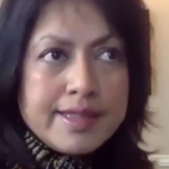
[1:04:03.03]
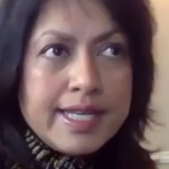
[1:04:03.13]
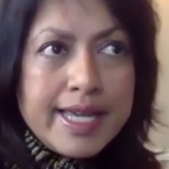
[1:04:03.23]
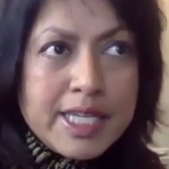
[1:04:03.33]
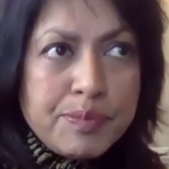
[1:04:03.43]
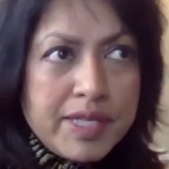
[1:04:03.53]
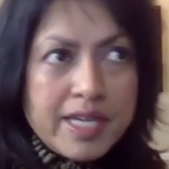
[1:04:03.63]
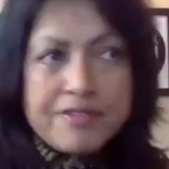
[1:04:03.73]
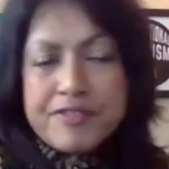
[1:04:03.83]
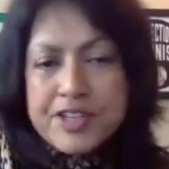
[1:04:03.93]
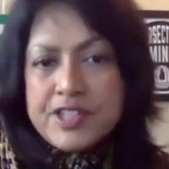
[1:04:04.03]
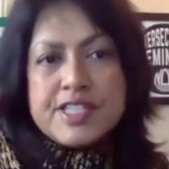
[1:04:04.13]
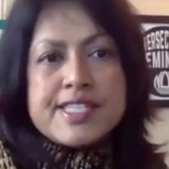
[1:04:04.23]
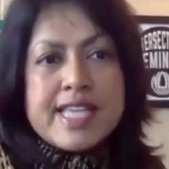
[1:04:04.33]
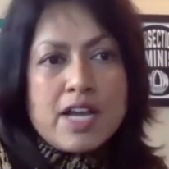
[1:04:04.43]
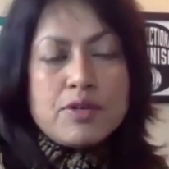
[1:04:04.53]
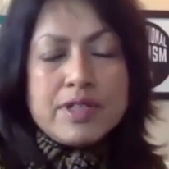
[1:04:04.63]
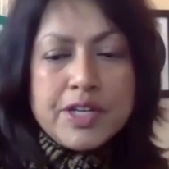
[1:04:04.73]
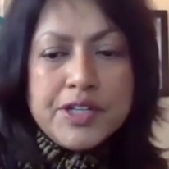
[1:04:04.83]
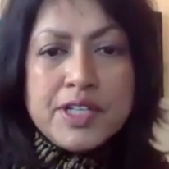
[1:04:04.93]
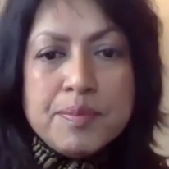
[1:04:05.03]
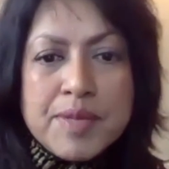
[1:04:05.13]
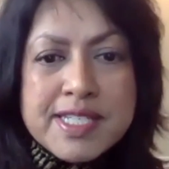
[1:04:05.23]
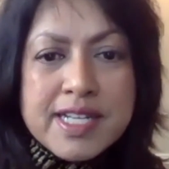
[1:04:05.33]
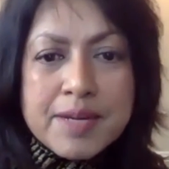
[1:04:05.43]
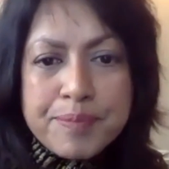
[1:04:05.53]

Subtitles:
they like me. I figured this out. Now you're going to mess it up